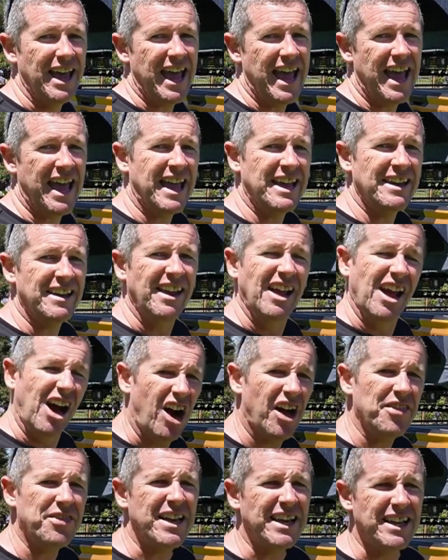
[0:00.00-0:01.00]
And
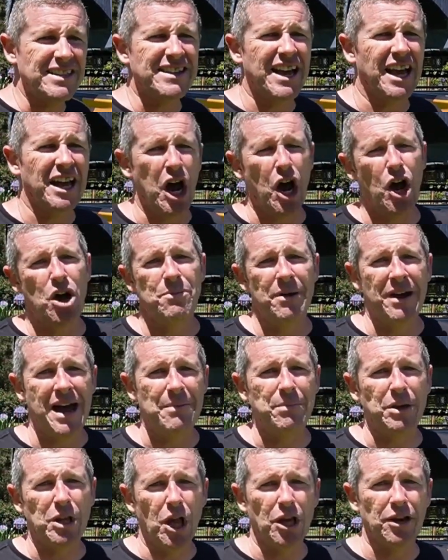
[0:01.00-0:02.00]
I think it's going to open
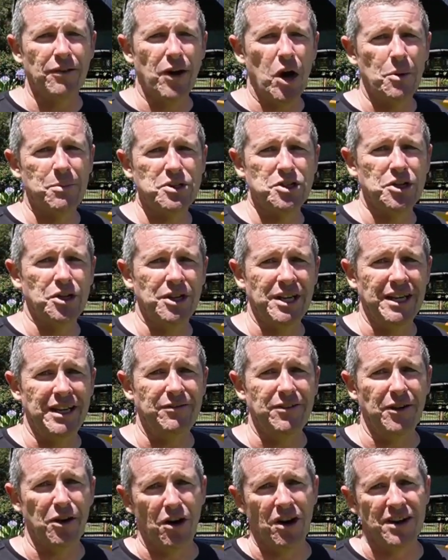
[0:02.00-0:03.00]
up a lot of opportunity
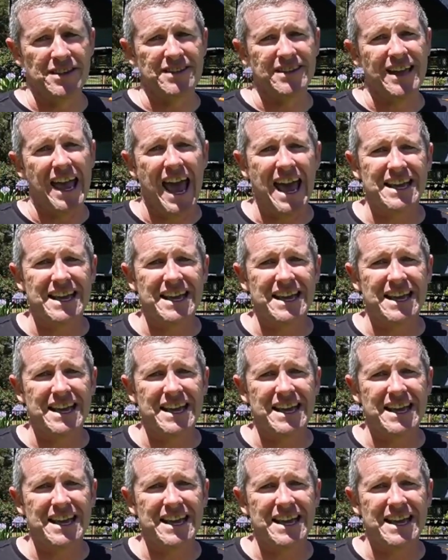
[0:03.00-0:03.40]
for us.